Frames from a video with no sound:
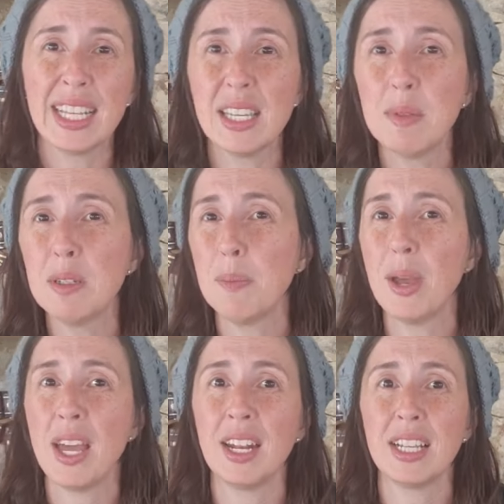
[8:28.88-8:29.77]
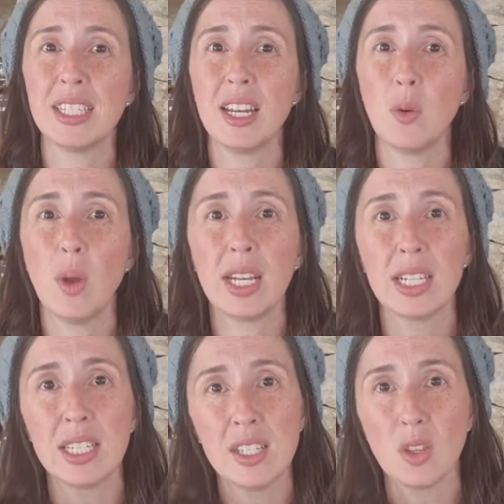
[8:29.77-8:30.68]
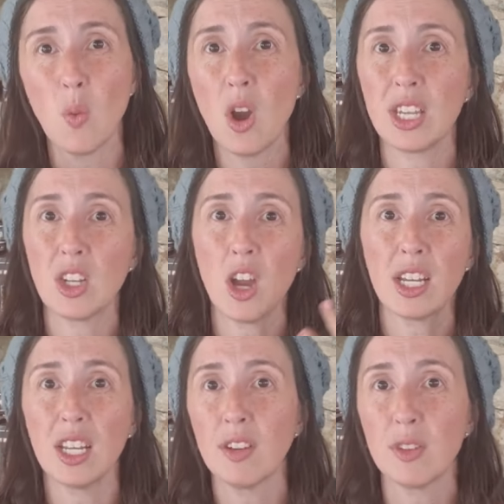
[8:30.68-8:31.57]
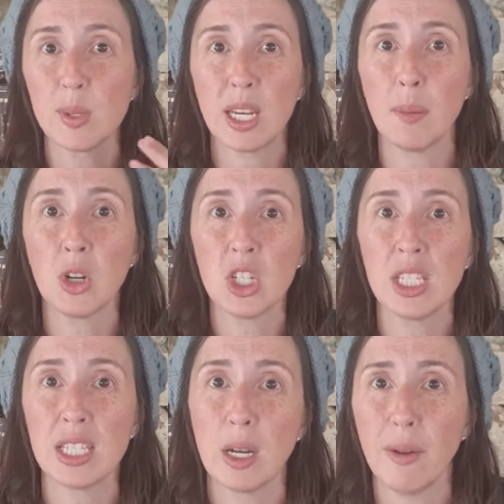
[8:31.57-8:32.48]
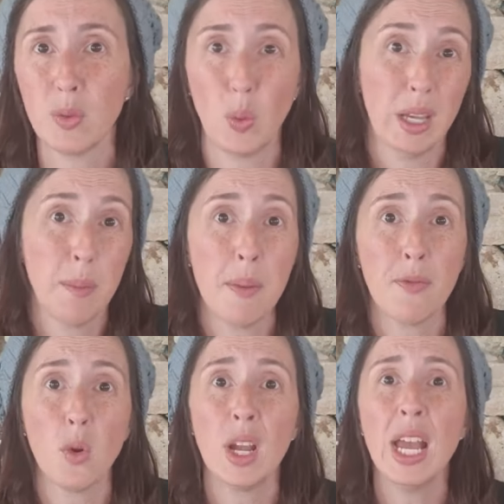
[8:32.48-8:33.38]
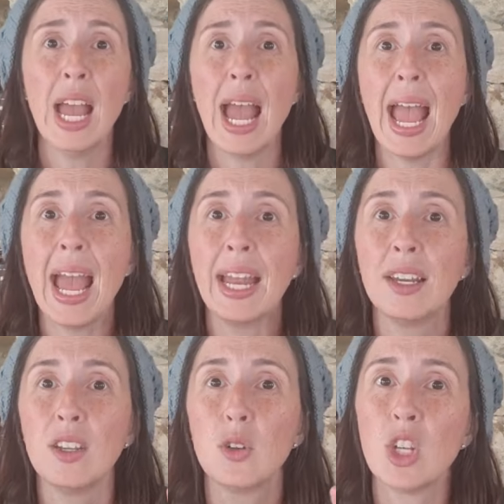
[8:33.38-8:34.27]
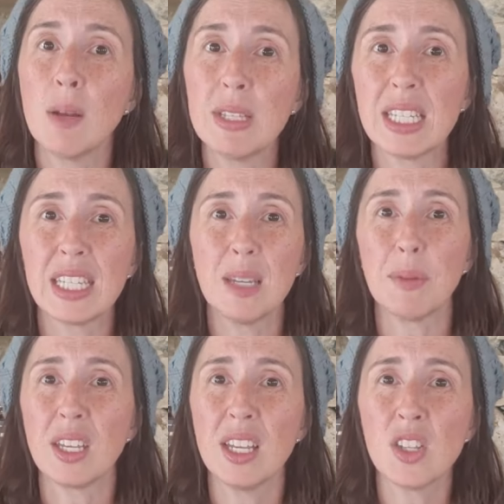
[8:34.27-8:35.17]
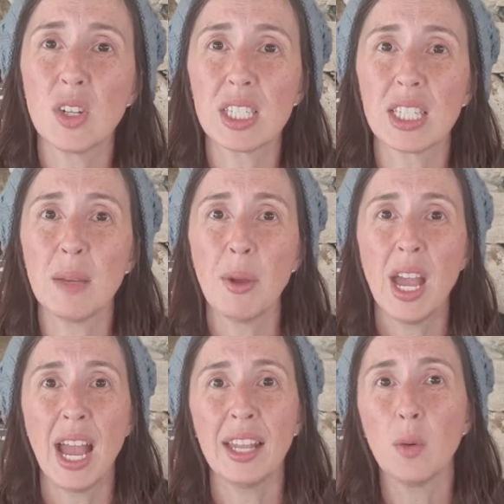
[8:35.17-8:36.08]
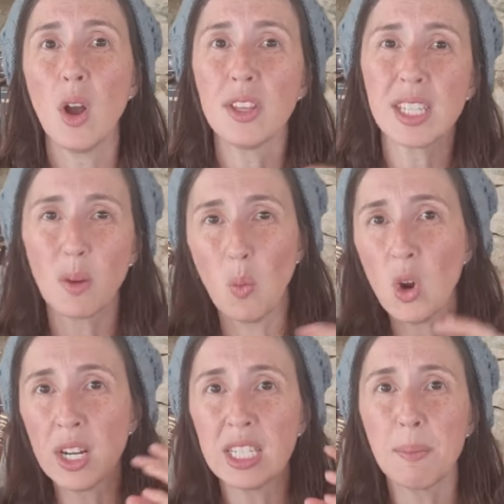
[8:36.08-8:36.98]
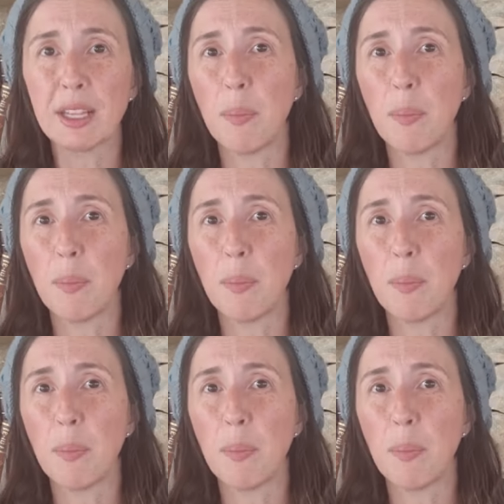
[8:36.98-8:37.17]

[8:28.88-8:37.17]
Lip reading: and I sent him to bed, and I stayed awake to listen to the walkie-talkie to hear if there was any emergencies that I have to wake him up for. And you know, Jeremy's asleep, the kids are asleep, and there were all these like warnings